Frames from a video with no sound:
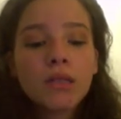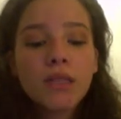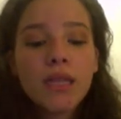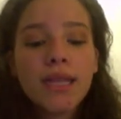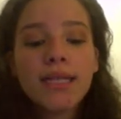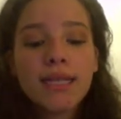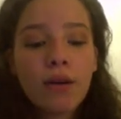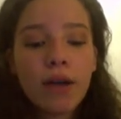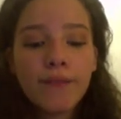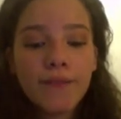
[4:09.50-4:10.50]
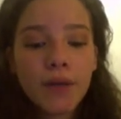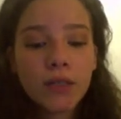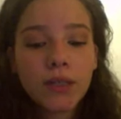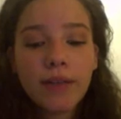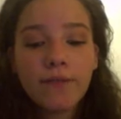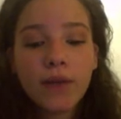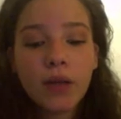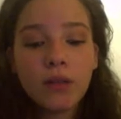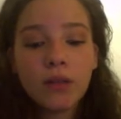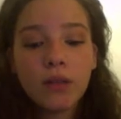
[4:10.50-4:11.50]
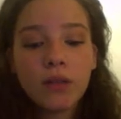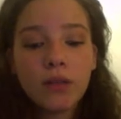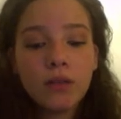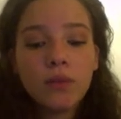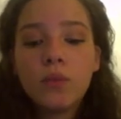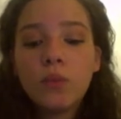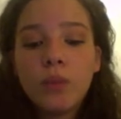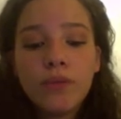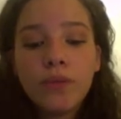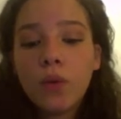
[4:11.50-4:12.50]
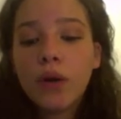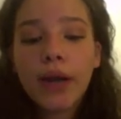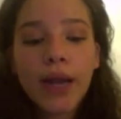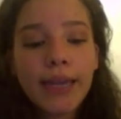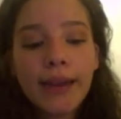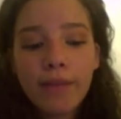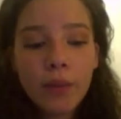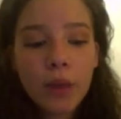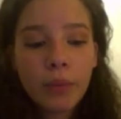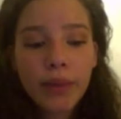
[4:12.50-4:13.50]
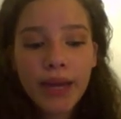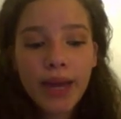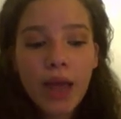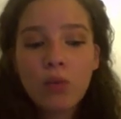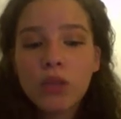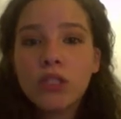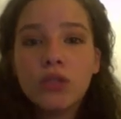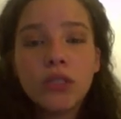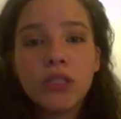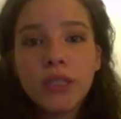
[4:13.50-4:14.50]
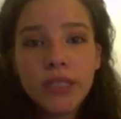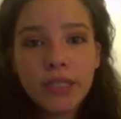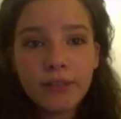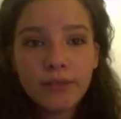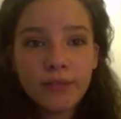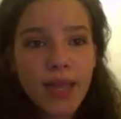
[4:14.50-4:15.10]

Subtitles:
And that's how I felt. I felt before I gave them up that I wasn't doing good enough,